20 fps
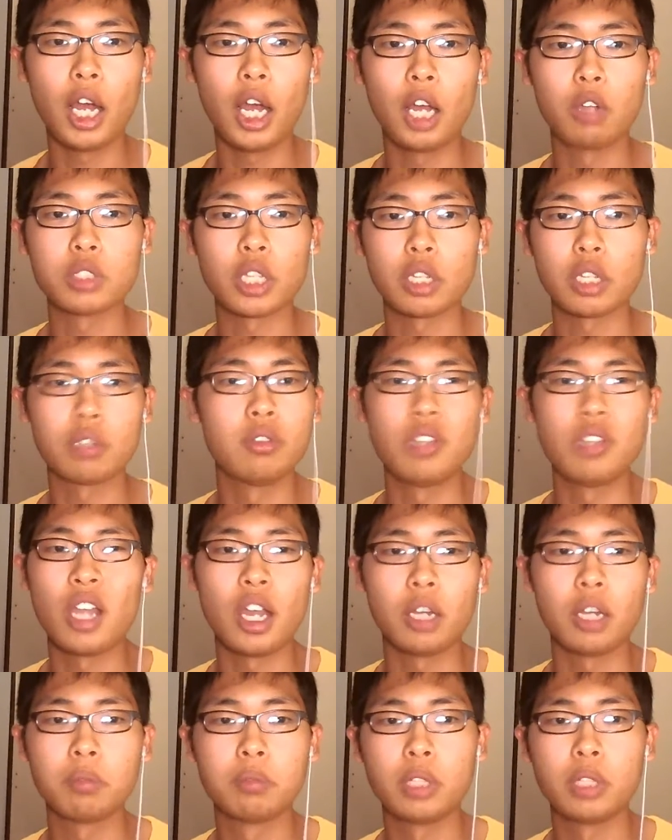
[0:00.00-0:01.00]
I was like,
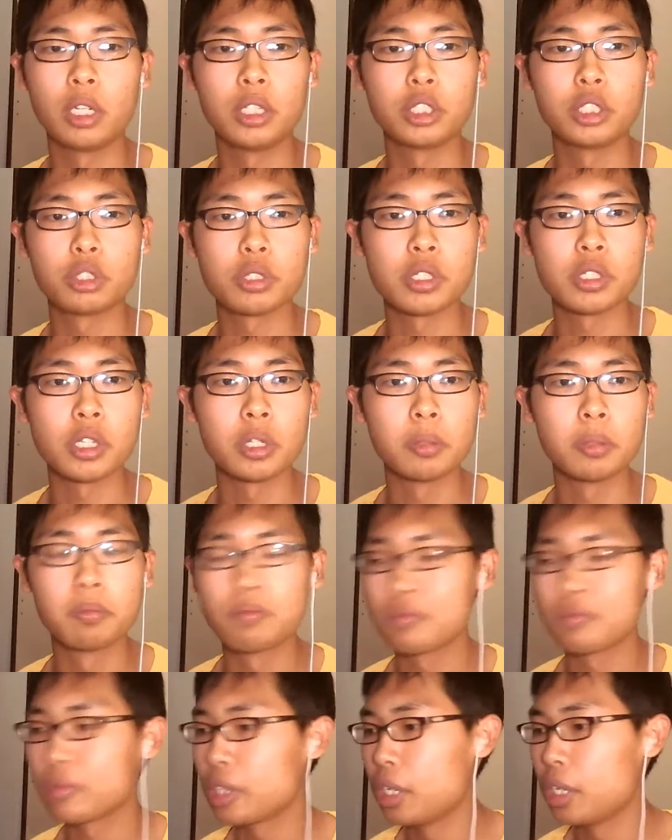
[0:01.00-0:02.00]
no, not interested.
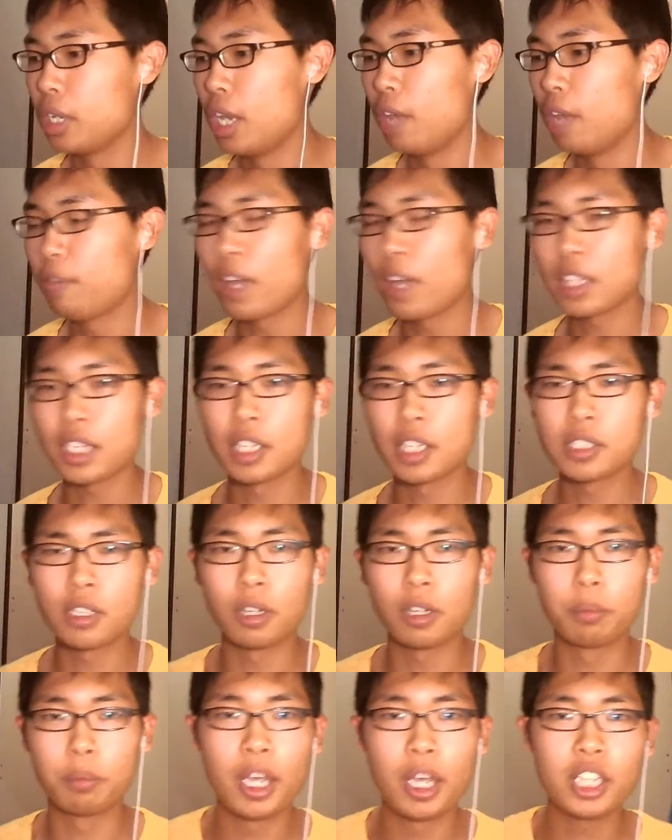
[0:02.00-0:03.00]
In fact, I
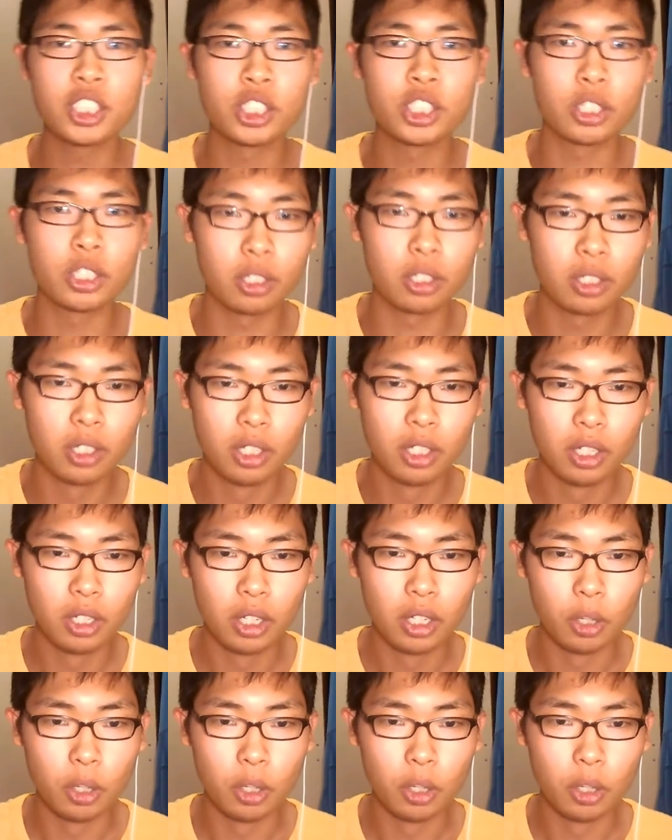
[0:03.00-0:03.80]
saw a picture